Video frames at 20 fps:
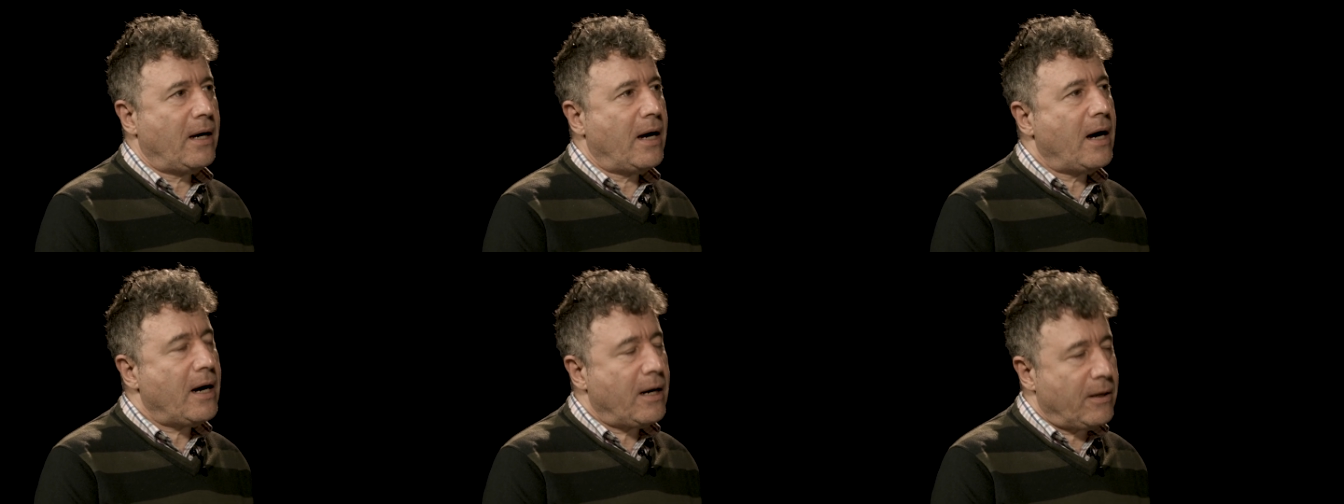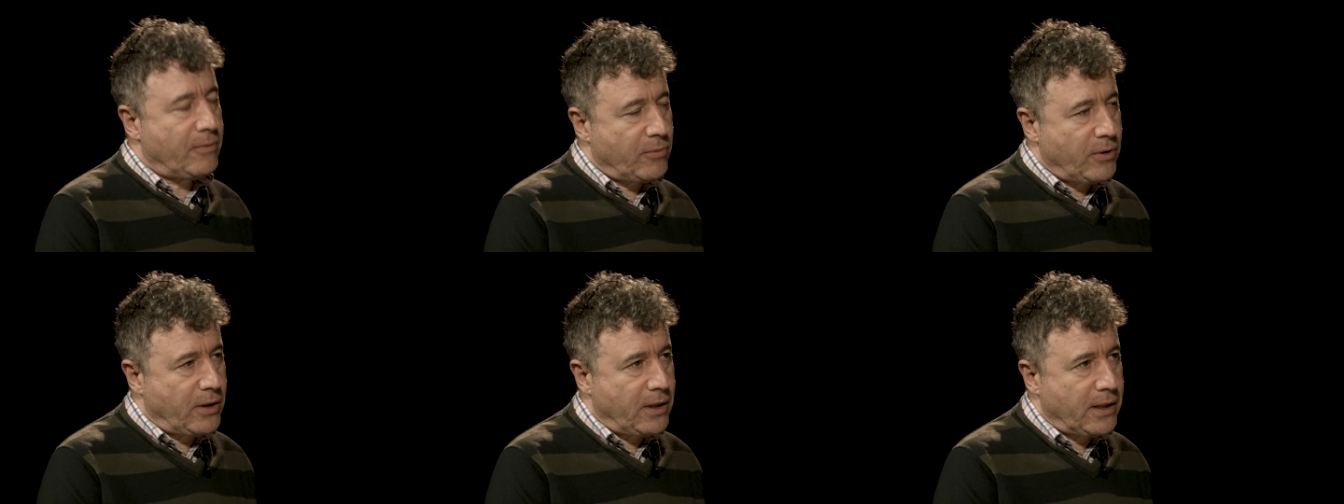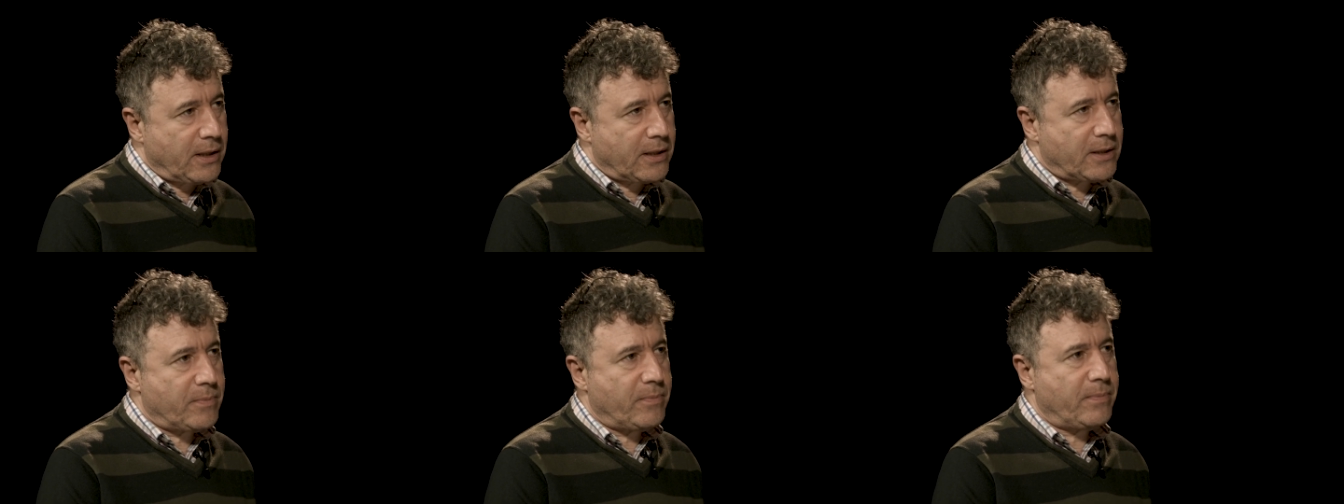
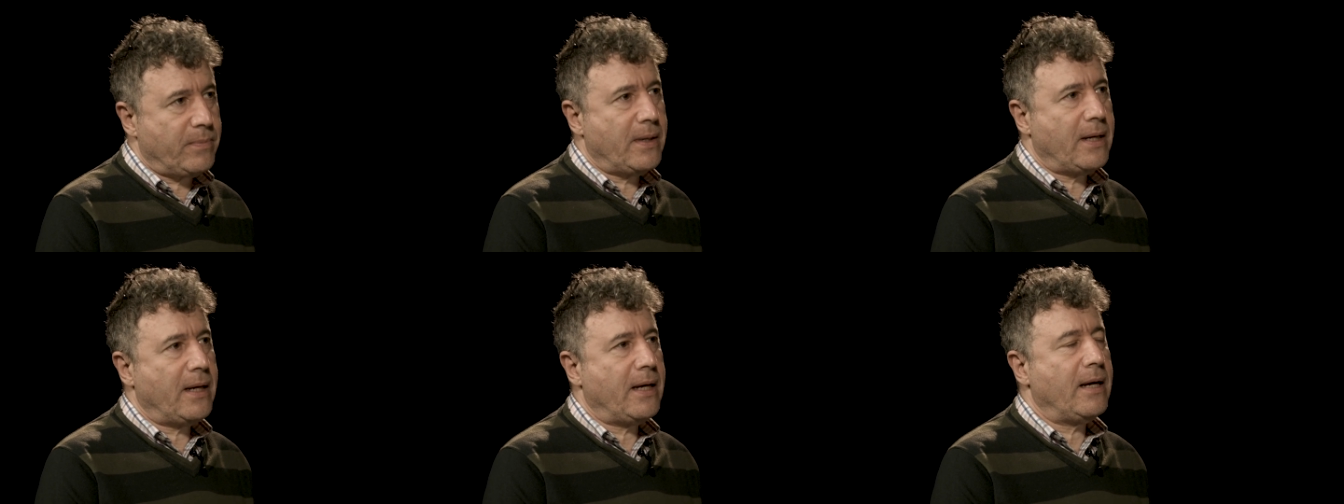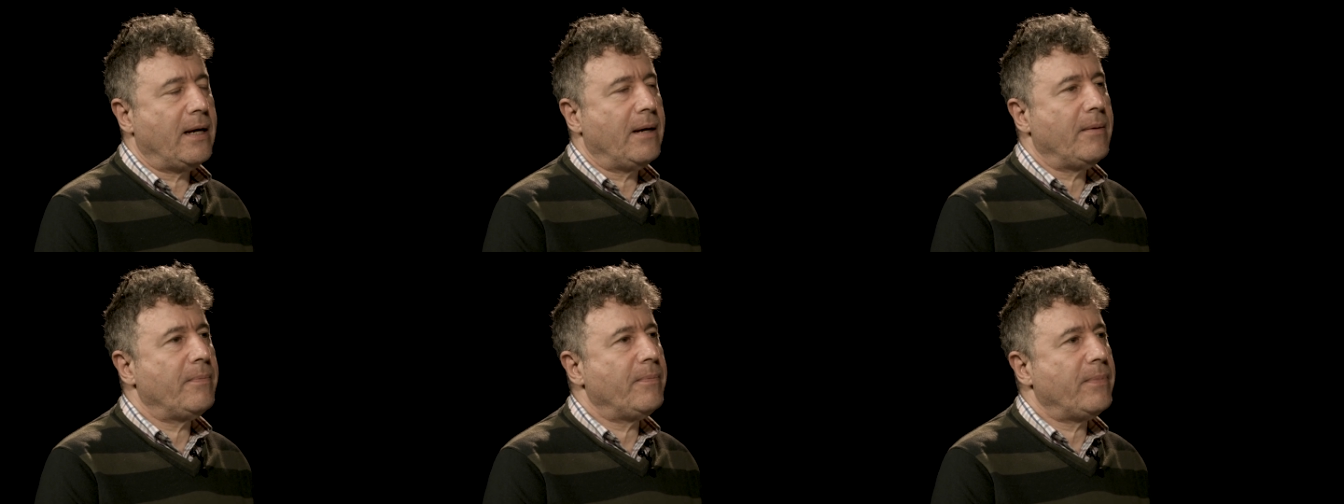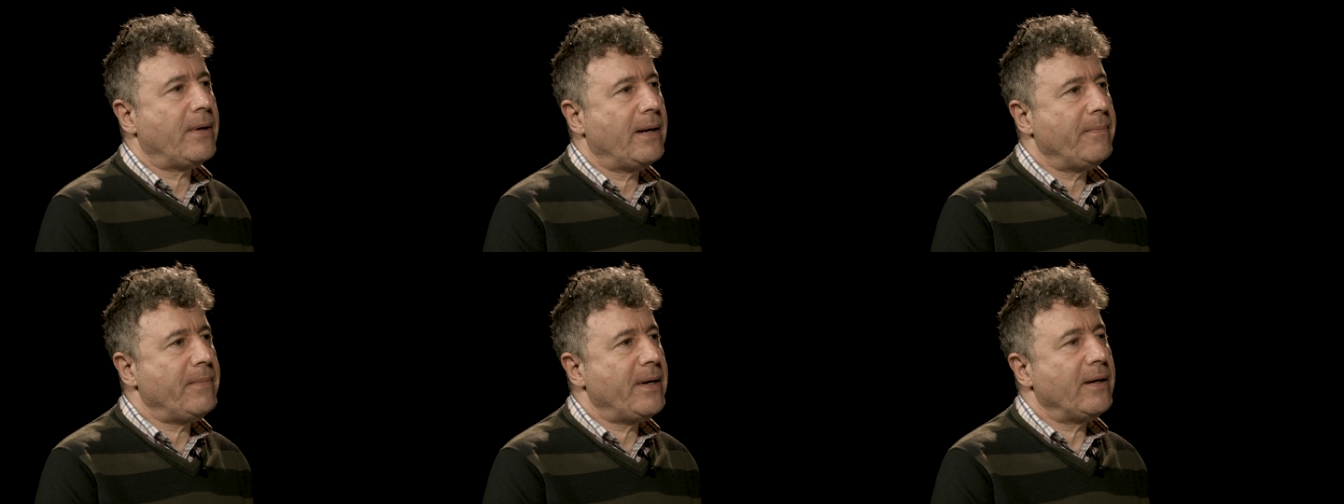artworks uh,
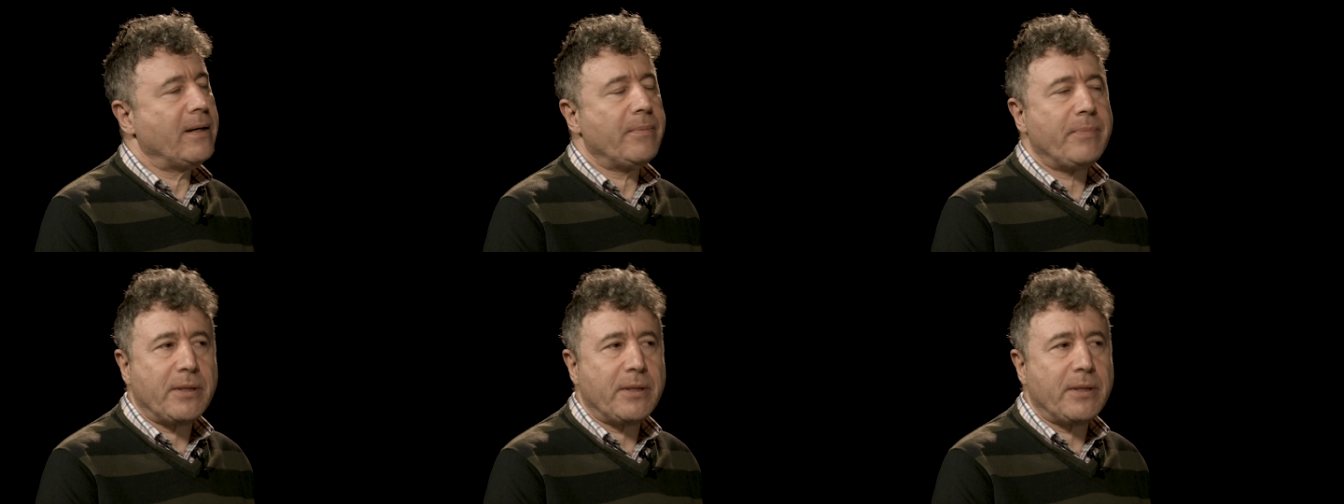primarily,